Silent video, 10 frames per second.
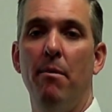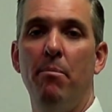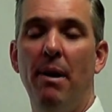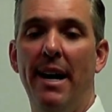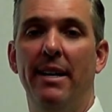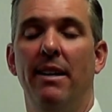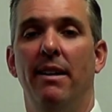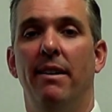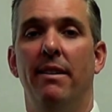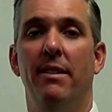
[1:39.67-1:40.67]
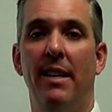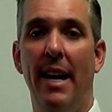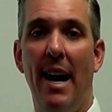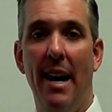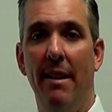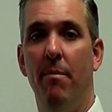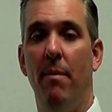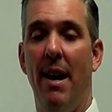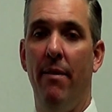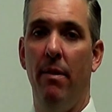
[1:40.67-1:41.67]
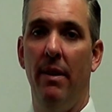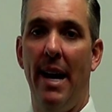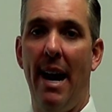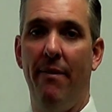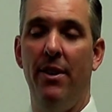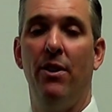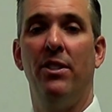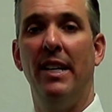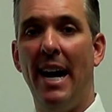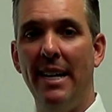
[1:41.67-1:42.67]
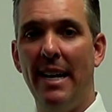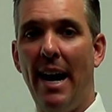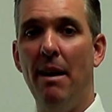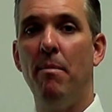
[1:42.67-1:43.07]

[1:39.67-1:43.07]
But say I have a half interest and I die,